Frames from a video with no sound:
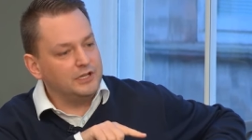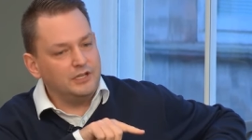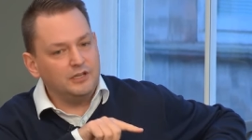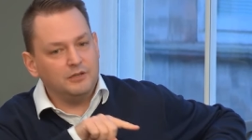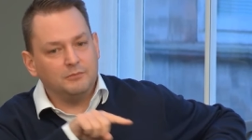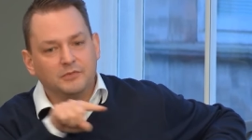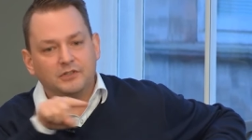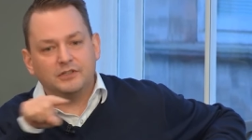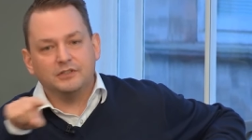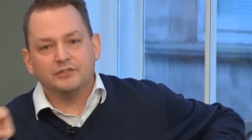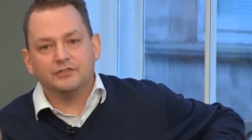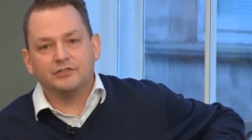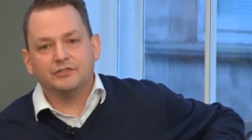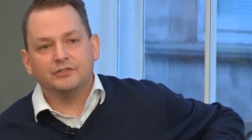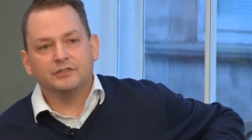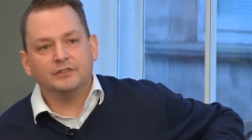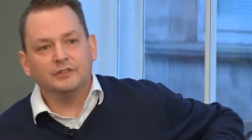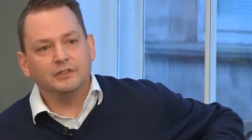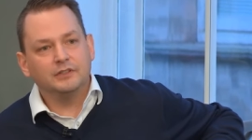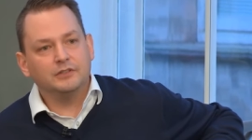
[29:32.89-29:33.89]

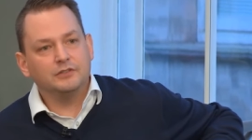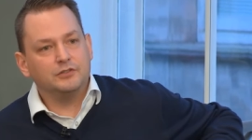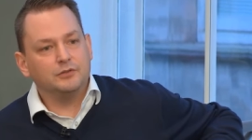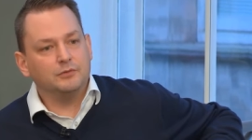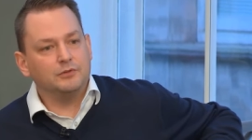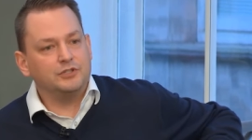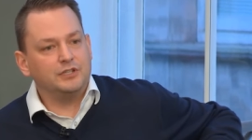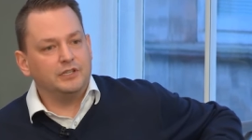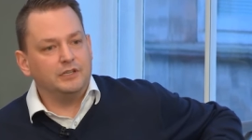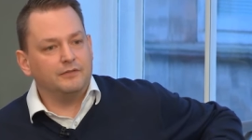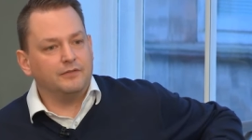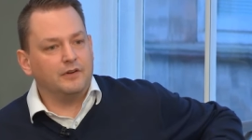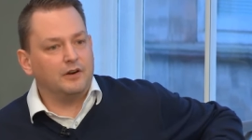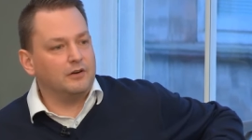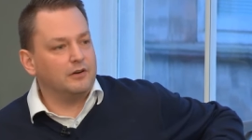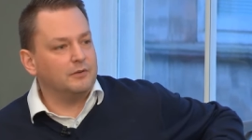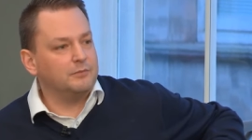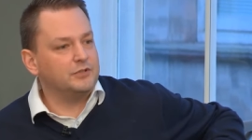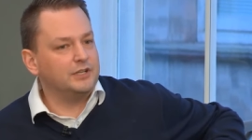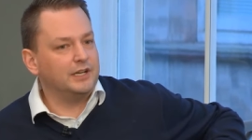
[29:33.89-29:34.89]
humans to achieve
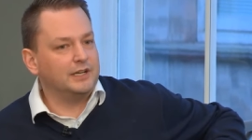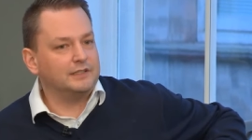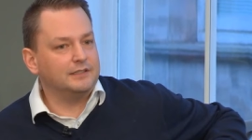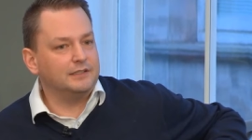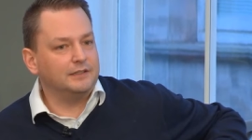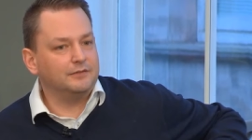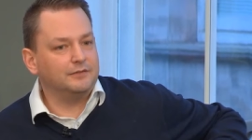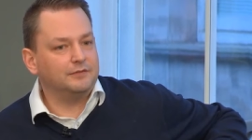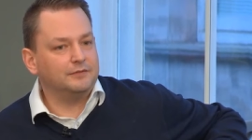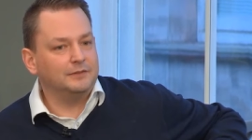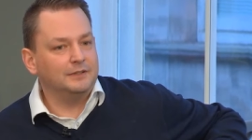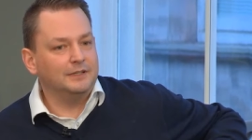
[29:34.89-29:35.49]
our objective.